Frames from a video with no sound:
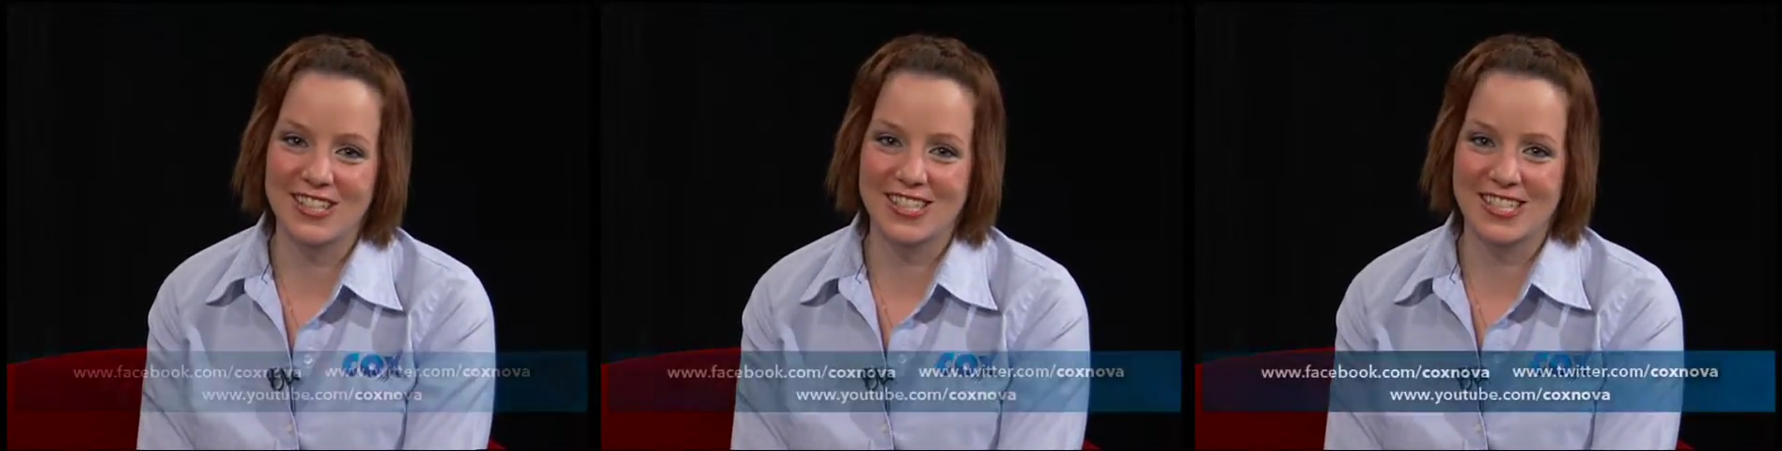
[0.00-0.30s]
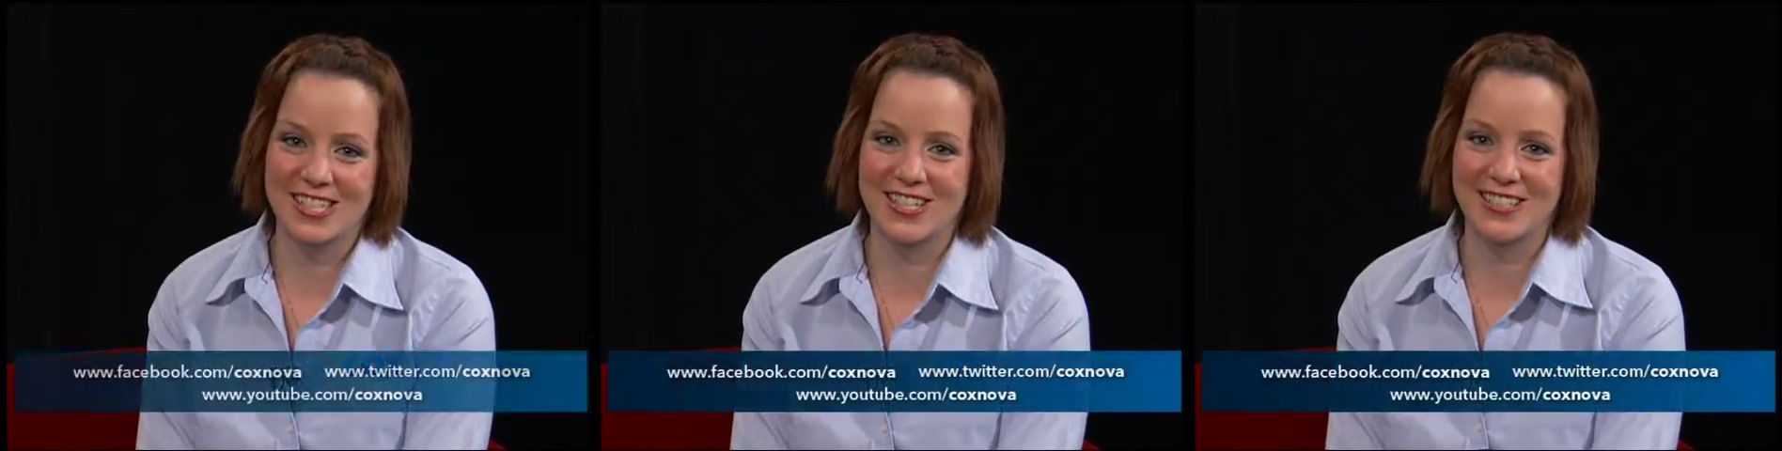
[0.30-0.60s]

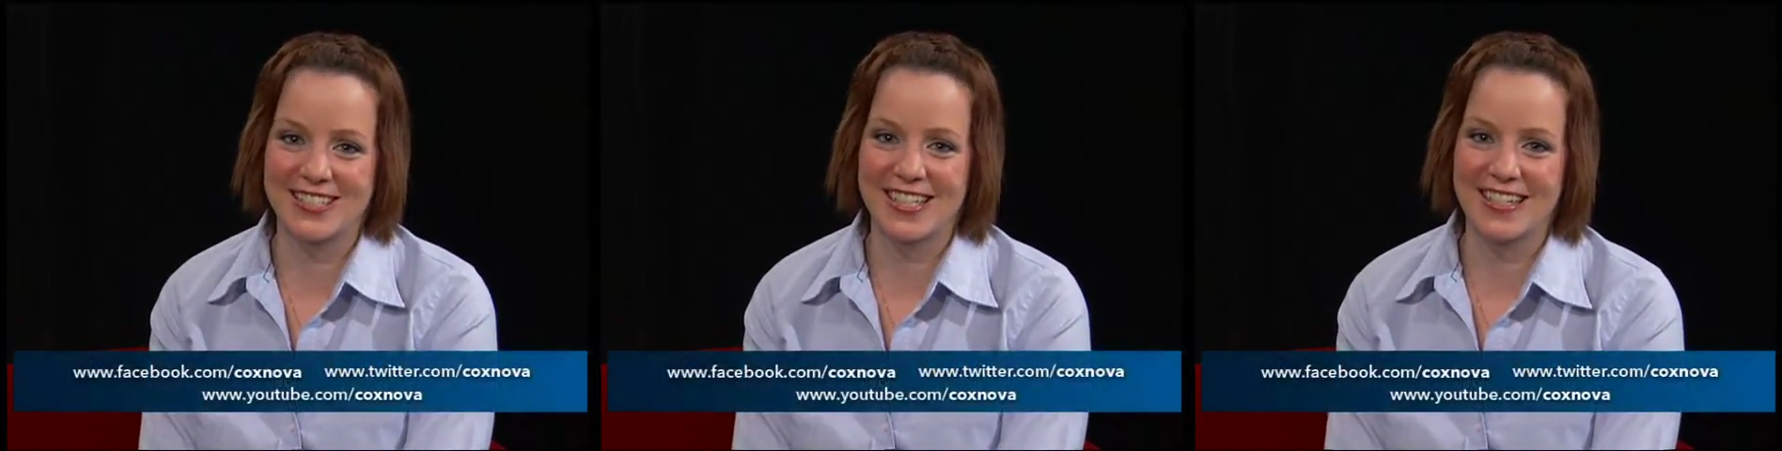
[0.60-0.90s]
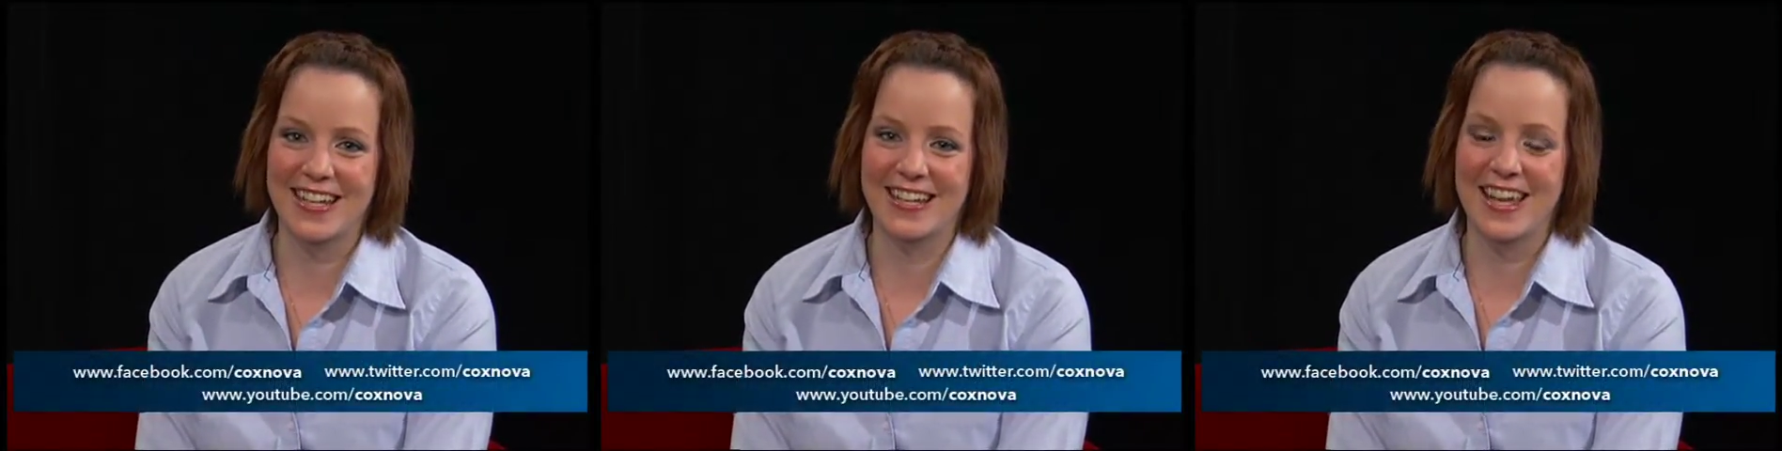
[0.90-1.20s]
Edition on
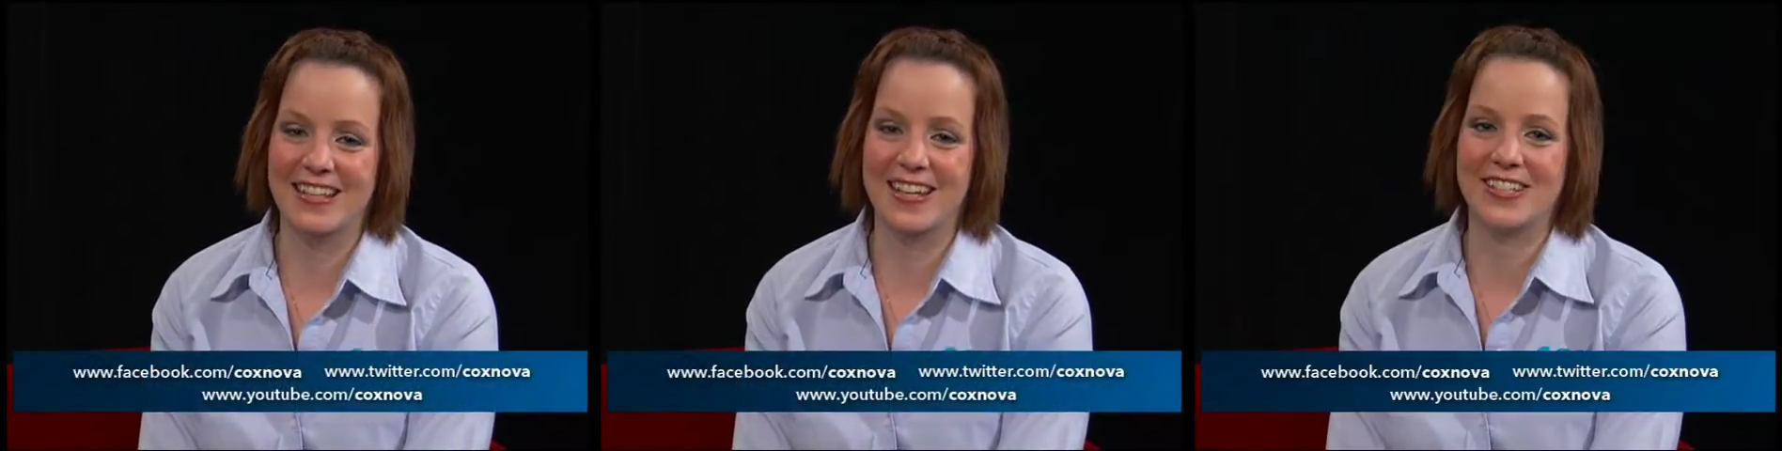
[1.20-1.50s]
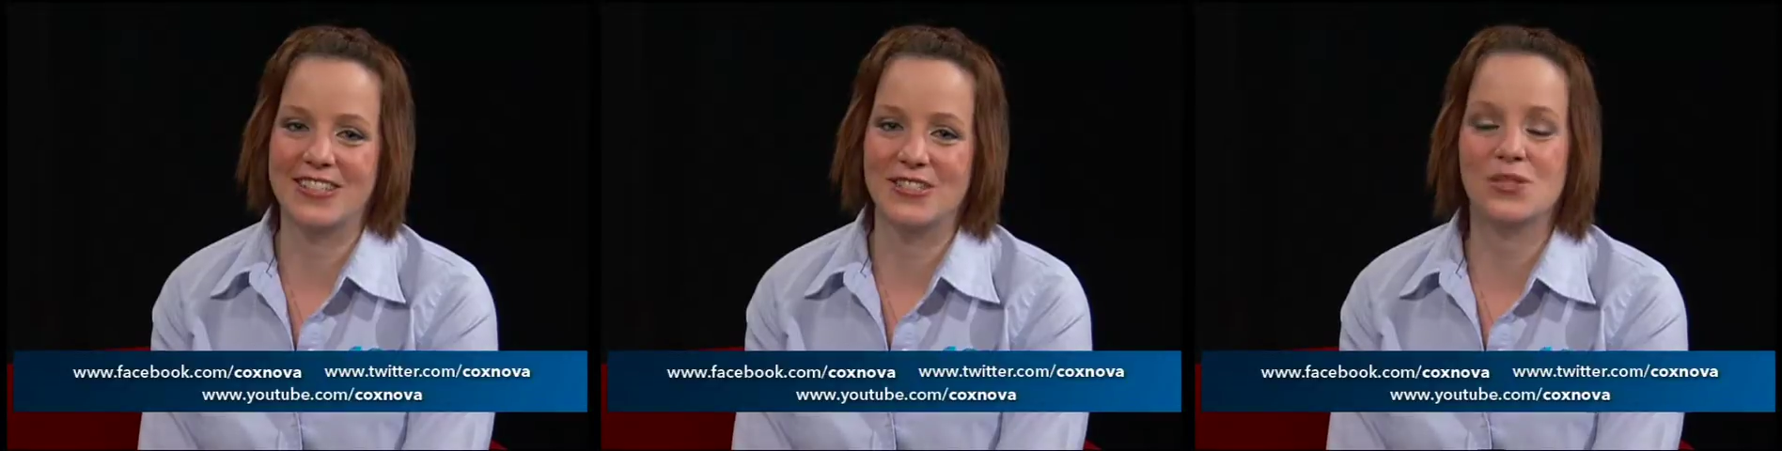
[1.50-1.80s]
CNN
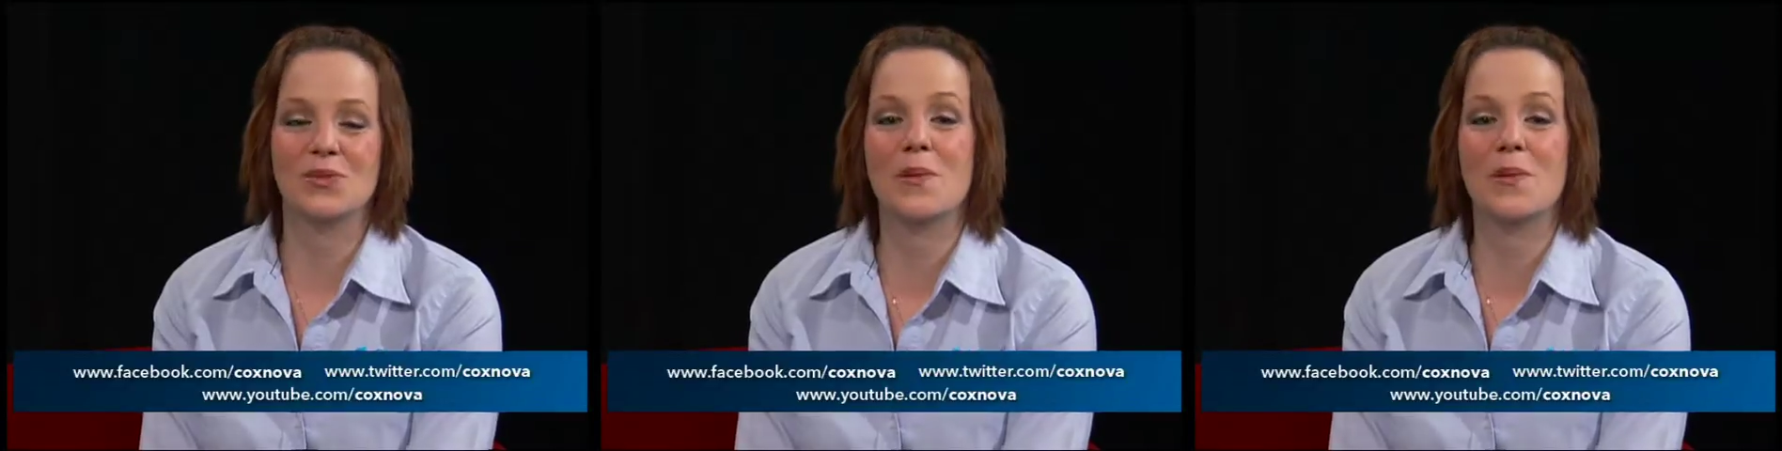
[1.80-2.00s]
Headline News.